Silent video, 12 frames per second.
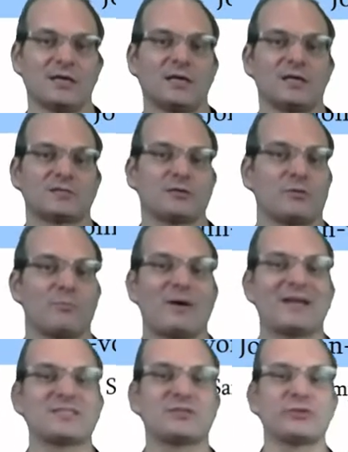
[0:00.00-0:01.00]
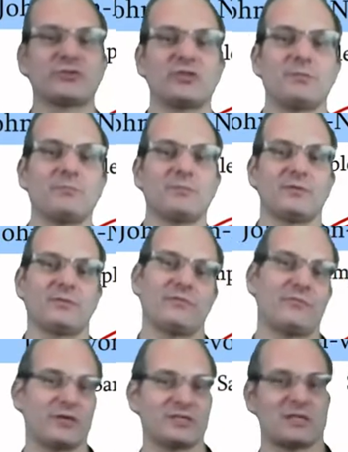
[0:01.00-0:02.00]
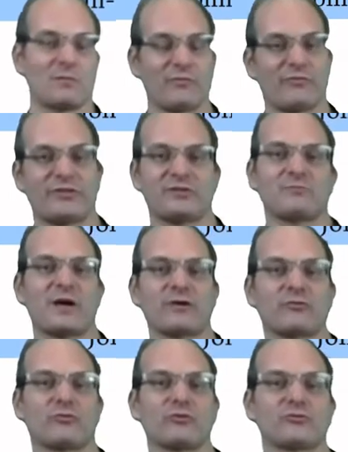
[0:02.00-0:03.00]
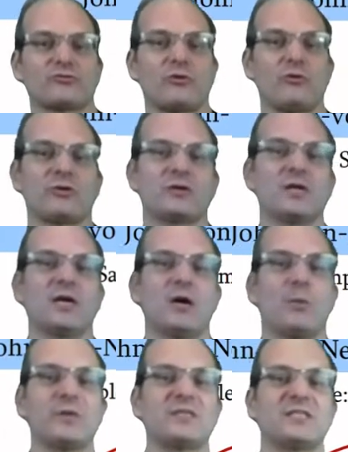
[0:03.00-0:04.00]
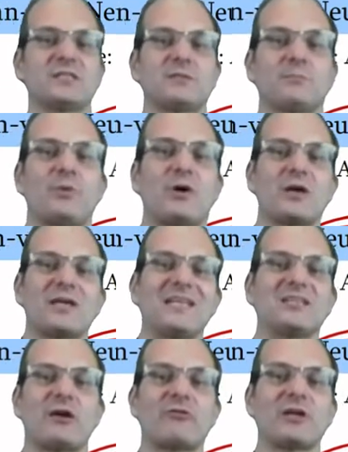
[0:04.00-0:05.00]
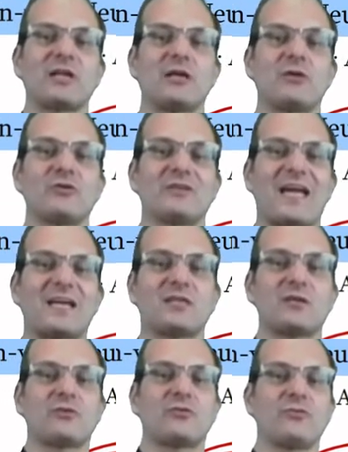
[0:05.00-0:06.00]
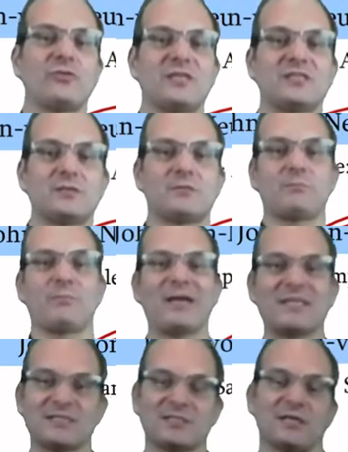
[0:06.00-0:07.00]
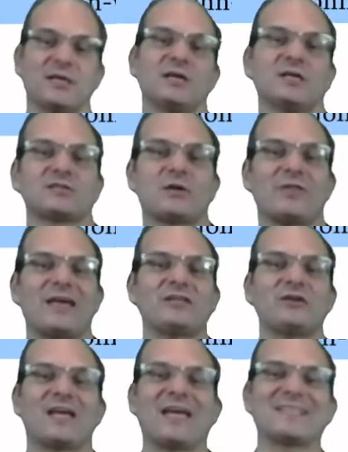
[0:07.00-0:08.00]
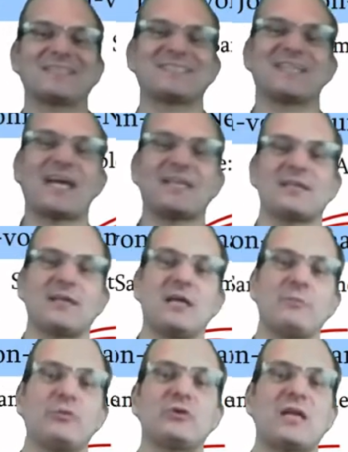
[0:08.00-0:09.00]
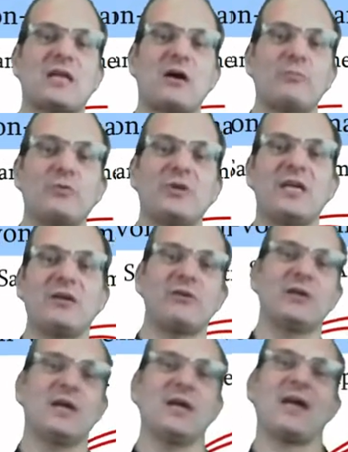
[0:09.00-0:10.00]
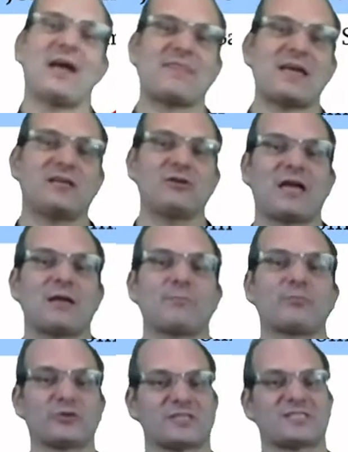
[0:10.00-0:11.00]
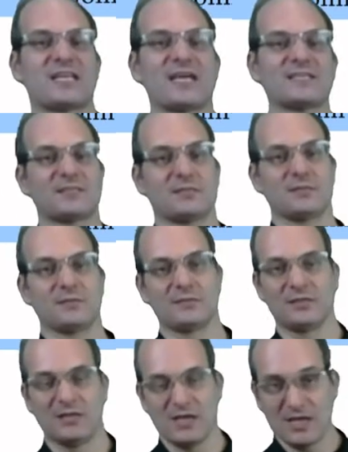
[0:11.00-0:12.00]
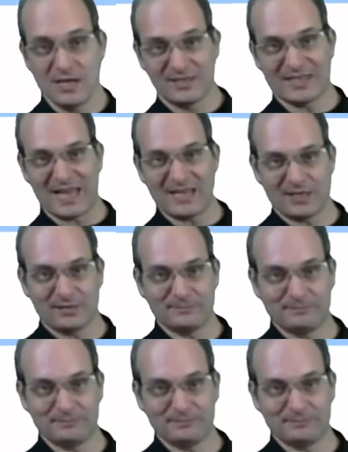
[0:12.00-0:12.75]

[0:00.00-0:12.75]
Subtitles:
So the bus system, for example, for this microcontroller, which is partly directly connected to these pins, so that you can set input and output here, and that you can process data